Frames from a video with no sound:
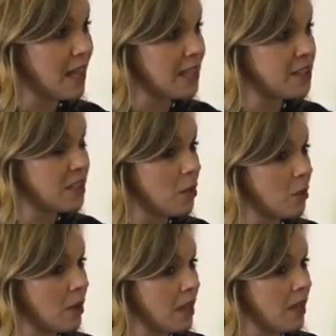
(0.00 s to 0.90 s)
And so
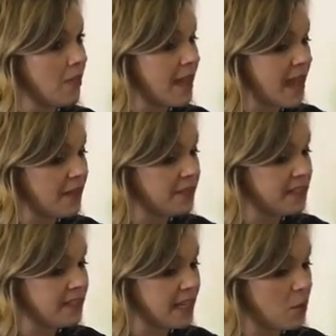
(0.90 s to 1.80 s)
they have to
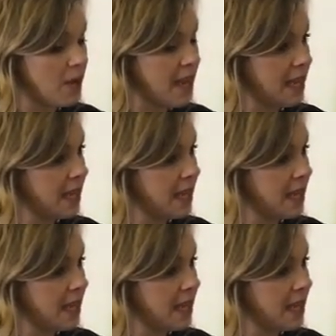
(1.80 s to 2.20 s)
segue